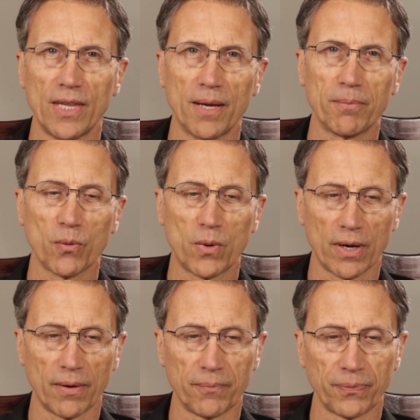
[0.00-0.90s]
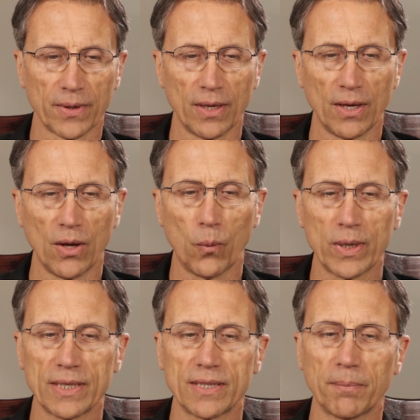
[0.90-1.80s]
Number one,
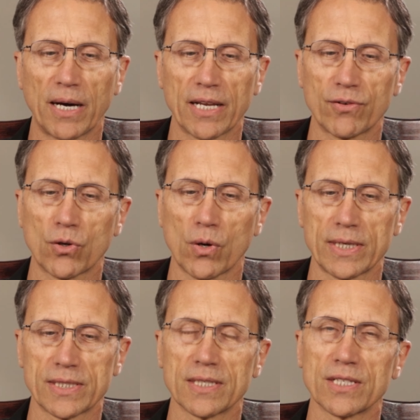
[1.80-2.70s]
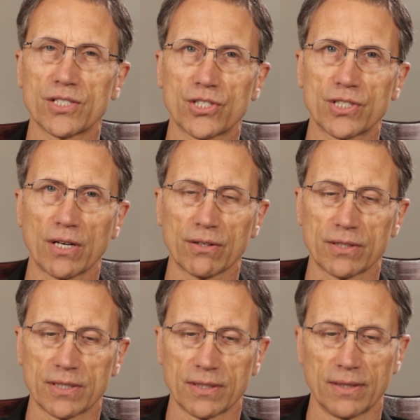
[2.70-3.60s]
when did the body of Christ
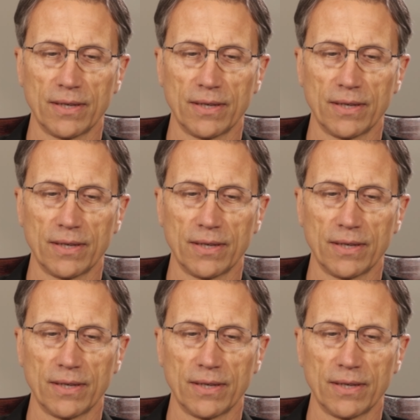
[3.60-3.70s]
start?